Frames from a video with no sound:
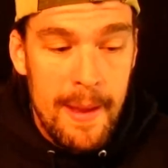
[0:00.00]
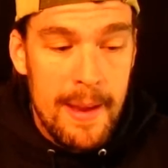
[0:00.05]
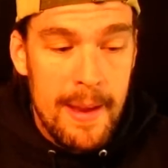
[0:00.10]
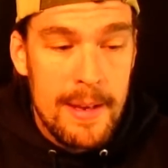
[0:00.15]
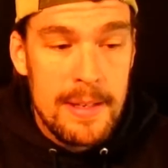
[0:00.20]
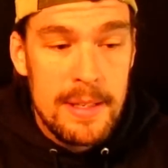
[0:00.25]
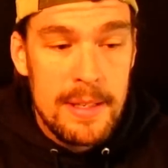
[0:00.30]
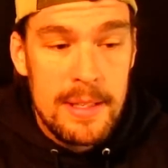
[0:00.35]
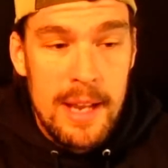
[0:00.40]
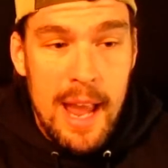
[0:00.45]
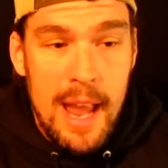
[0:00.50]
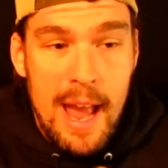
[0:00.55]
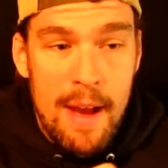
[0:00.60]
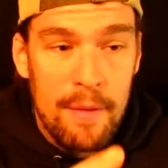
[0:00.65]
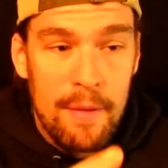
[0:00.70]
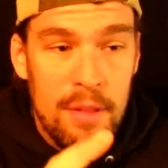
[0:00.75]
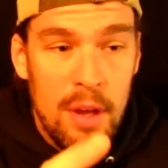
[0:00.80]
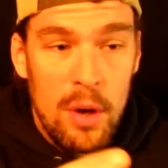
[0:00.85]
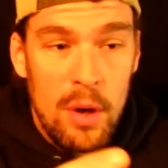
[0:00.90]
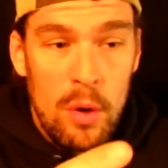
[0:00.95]
is you
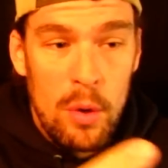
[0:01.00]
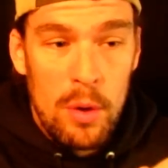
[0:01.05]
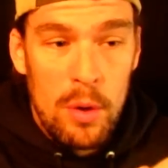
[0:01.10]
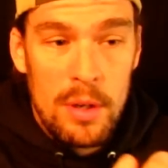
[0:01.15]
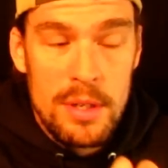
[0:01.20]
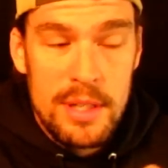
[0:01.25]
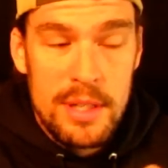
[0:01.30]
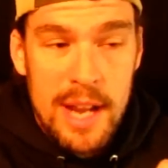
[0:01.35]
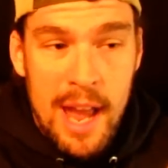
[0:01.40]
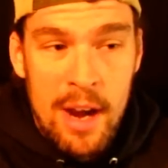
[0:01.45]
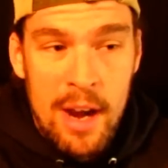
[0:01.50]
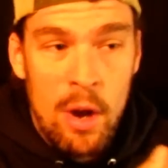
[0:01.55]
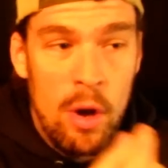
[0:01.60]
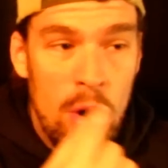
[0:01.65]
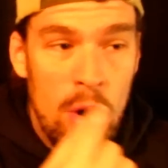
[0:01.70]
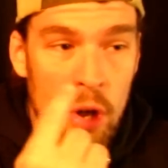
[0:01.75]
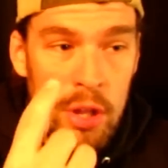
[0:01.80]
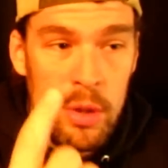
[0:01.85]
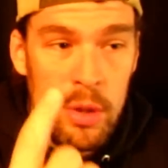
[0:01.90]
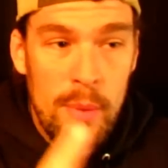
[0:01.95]
have the holes kind of
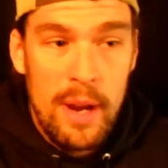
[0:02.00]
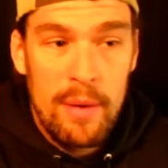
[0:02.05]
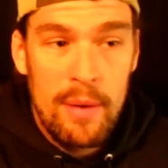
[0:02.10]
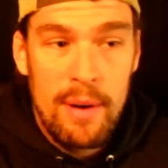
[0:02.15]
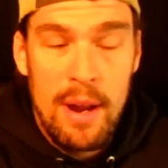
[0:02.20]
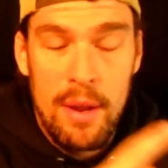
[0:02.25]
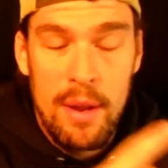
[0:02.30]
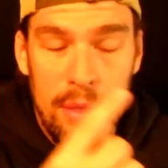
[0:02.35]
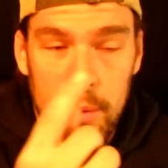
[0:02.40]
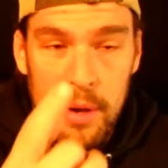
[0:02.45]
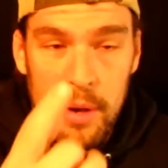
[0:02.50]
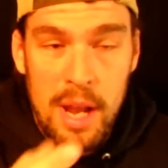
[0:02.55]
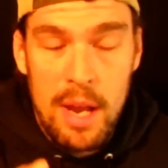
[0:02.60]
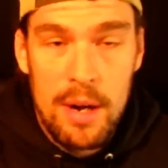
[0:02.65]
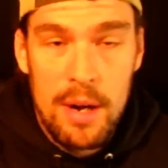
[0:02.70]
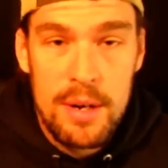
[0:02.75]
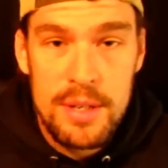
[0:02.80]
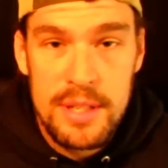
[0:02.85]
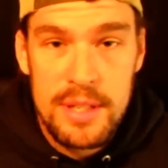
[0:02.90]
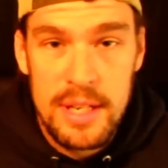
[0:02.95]
all the way around,
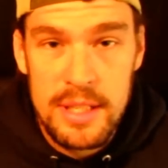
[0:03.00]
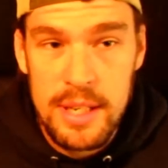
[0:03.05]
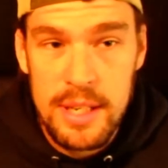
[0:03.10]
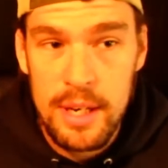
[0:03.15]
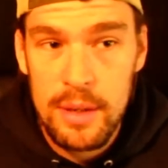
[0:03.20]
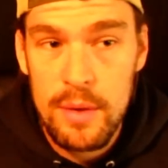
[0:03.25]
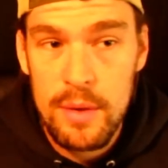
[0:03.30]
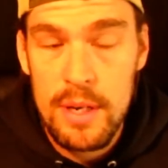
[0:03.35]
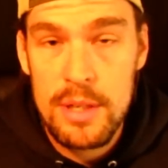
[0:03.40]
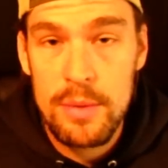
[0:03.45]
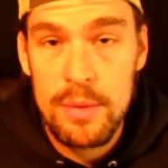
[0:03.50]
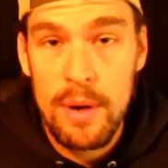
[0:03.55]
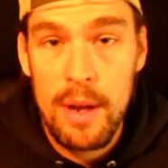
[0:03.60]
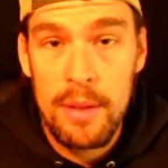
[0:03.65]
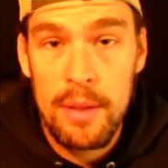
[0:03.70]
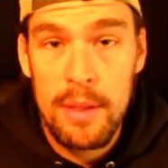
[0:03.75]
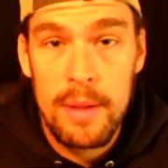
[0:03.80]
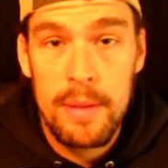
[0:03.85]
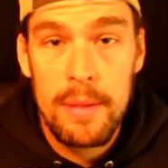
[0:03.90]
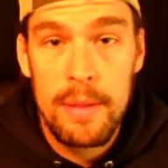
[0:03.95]
360 degrees
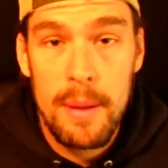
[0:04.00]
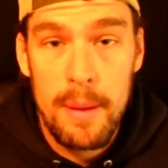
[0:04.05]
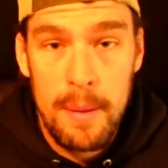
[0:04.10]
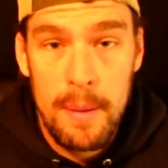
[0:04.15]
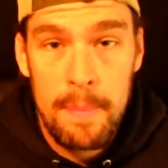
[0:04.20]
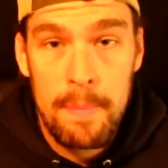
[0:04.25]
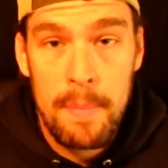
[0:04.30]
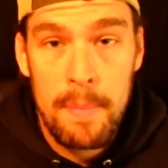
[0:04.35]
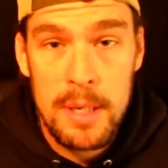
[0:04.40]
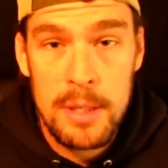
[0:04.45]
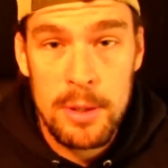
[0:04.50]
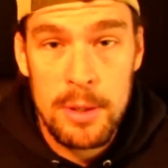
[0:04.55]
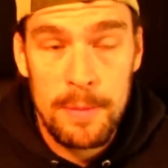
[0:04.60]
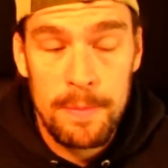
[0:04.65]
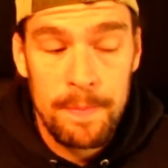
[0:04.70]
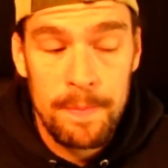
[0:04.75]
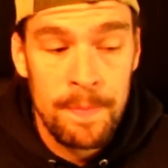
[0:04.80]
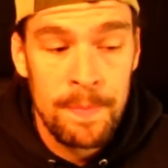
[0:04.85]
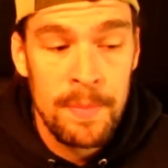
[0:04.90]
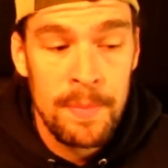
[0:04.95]
around the, the
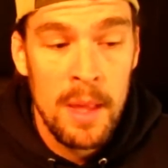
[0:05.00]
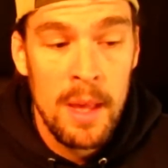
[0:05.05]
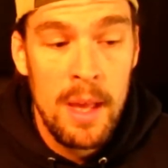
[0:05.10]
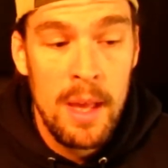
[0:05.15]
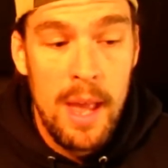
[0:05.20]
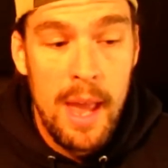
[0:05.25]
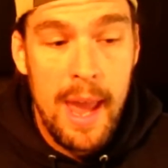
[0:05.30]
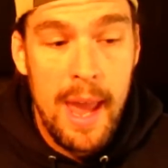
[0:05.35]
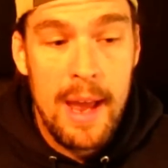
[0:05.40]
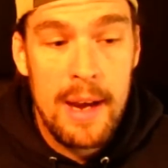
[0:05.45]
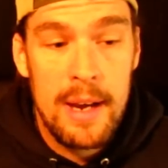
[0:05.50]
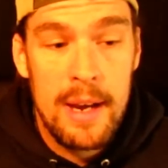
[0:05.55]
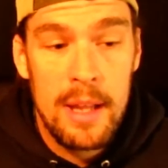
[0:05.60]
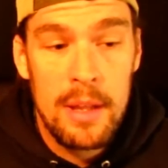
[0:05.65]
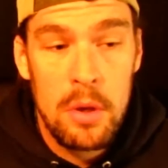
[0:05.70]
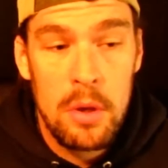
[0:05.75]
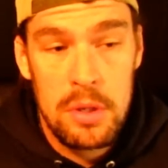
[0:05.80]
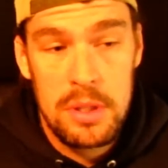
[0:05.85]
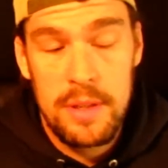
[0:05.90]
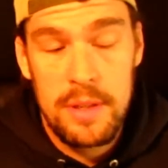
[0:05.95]
muzzle. And
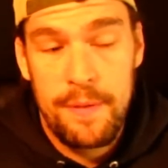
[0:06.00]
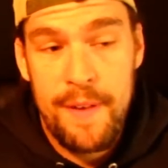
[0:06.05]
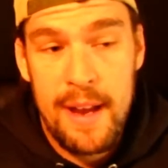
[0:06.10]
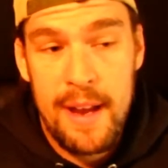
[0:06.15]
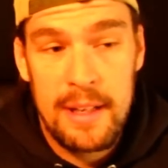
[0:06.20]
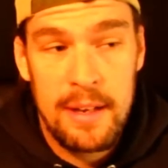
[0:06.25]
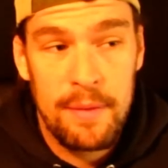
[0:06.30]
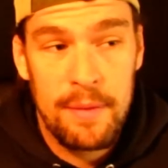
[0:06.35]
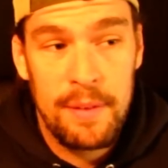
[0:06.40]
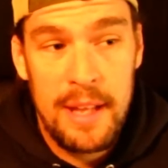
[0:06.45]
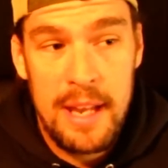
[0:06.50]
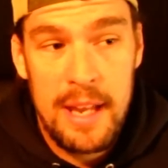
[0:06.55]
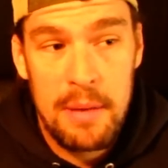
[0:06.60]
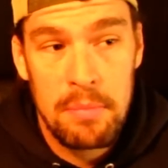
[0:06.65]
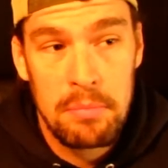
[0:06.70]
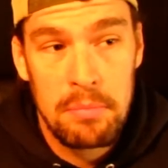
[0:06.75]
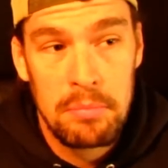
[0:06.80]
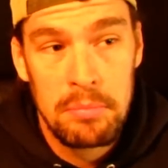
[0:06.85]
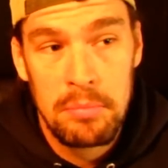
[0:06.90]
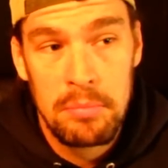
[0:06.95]
uh, those
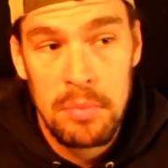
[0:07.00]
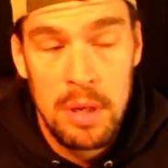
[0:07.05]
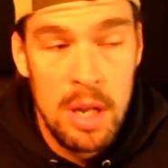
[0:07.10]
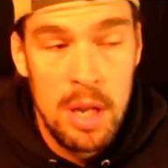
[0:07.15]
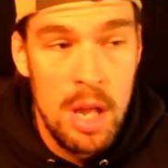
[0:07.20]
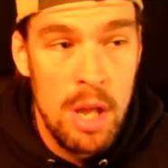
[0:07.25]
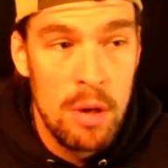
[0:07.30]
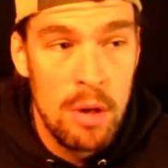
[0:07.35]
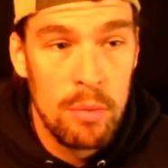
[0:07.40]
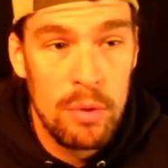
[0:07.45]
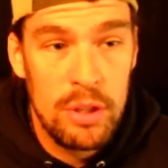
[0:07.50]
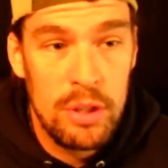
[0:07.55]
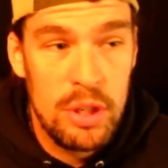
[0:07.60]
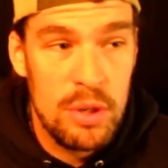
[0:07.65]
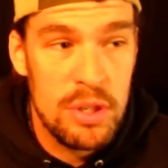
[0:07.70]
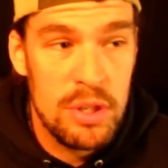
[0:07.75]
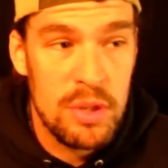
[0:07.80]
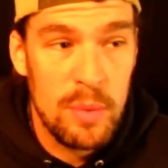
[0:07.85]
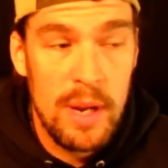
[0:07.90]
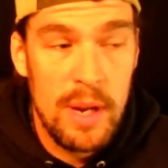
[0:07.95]
effectively
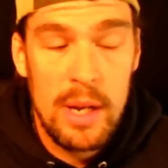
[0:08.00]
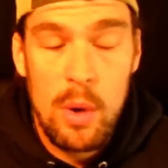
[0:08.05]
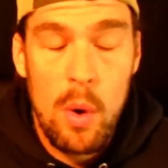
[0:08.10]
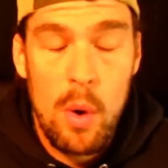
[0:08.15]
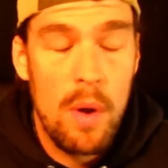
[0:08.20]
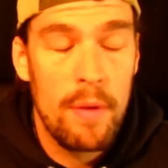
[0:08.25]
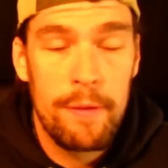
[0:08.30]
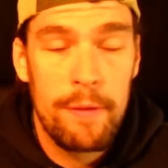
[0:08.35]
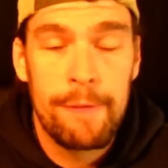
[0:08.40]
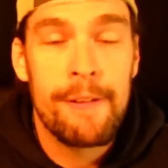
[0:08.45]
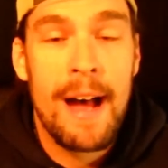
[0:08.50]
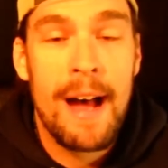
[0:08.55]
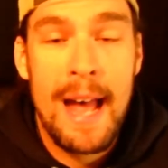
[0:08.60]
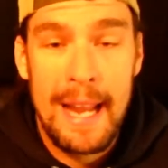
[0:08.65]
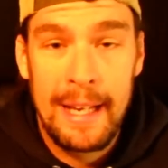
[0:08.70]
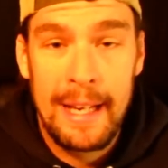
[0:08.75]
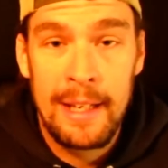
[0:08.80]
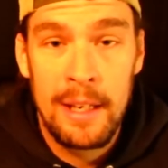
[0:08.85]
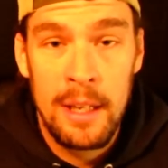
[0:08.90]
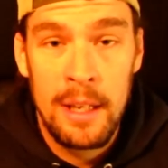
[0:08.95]
reduce recoil
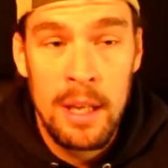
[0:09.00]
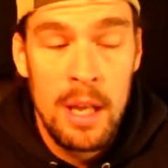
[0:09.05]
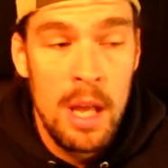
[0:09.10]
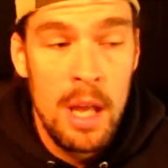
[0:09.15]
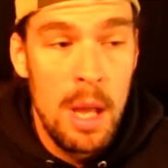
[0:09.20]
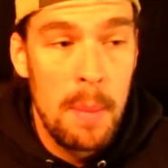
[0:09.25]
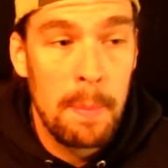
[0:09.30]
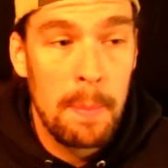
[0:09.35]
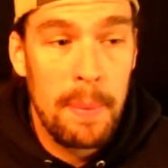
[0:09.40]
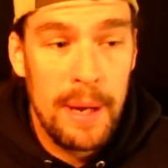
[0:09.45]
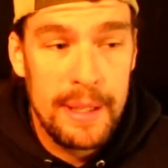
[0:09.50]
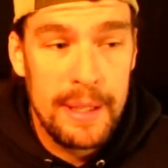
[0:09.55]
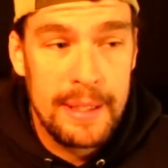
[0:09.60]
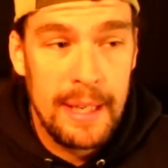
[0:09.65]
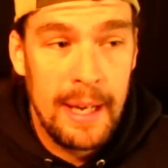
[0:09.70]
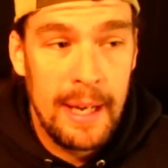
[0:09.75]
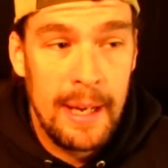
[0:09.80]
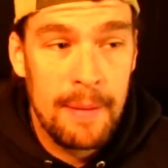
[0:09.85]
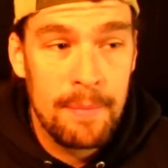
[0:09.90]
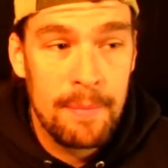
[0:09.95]
fine but
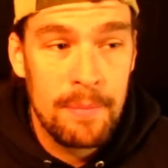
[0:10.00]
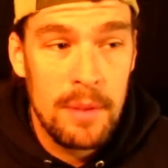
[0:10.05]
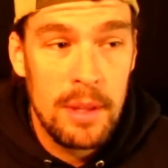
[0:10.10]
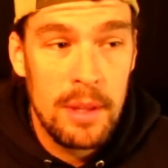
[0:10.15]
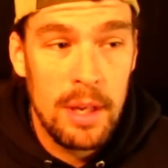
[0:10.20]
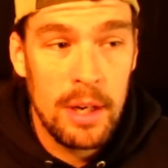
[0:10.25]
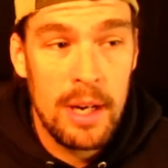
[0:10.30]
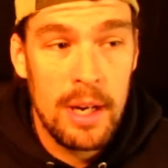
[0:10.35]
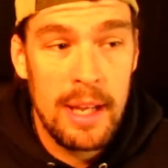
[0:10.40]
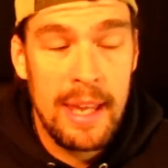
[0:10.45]
uh, they're